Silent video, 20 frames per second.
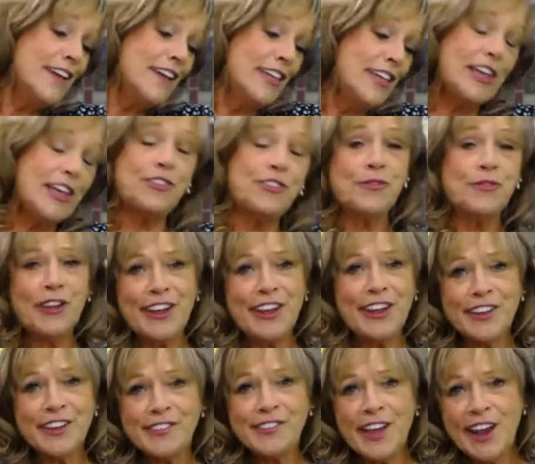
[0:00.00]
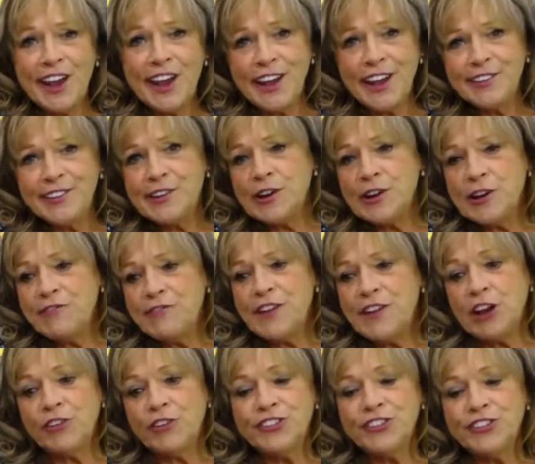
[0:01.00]
That's really exciting. Terry
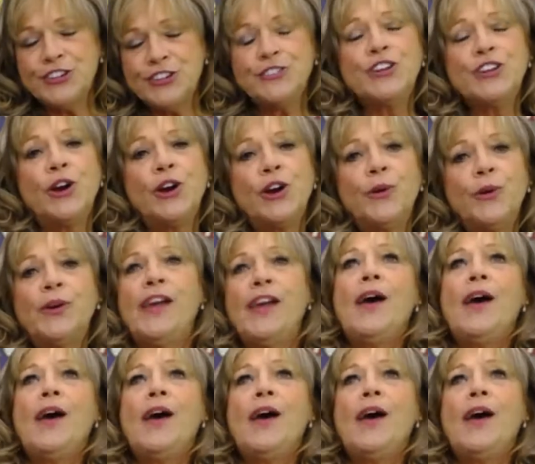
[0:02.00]
Fader, as you know,